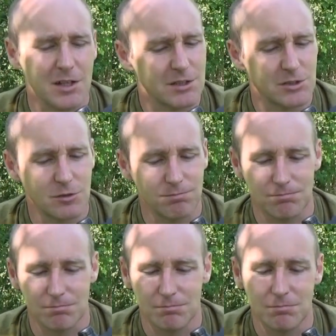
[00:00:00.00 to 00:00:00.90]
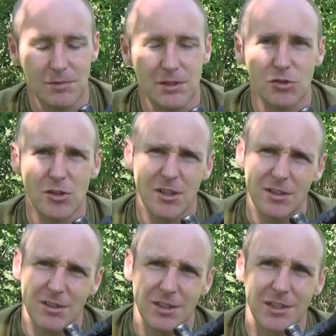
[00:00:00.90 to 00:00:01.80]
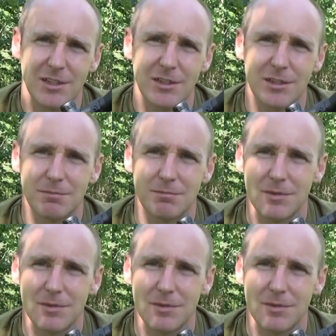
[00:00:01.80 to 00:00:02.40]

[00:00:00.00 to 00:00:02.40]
So enjoy, and